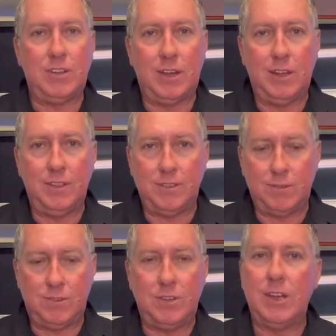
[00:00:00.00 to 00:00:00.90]
colours
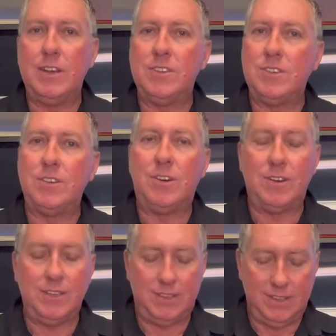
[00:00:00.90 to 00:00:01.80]
or I'll change the
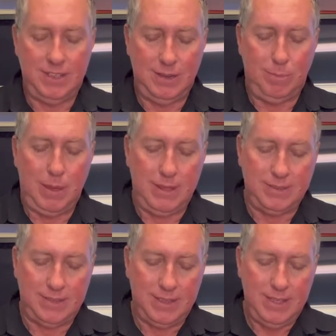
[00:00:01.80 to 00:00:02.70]
size, depends.